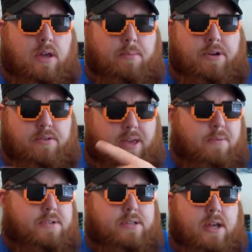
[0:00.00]
I'm gonna do
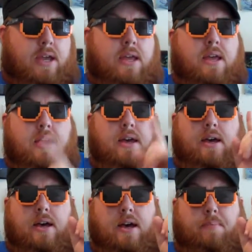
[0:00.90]
that one tonight.
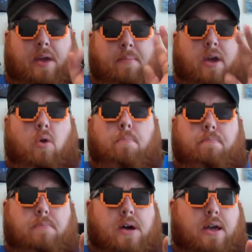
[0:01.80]
And
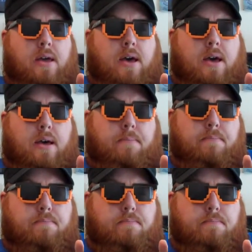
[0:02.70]
my